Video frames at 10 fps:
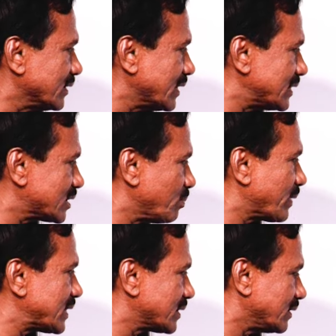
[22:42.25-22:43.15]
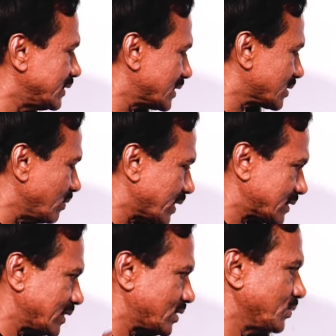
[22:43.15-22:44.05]
other is suppressed, it is called
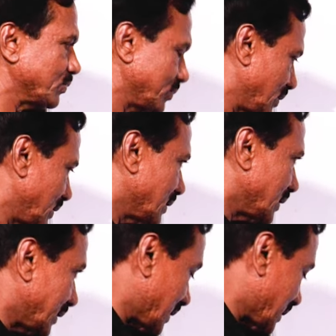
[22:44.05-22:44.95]
recessive. This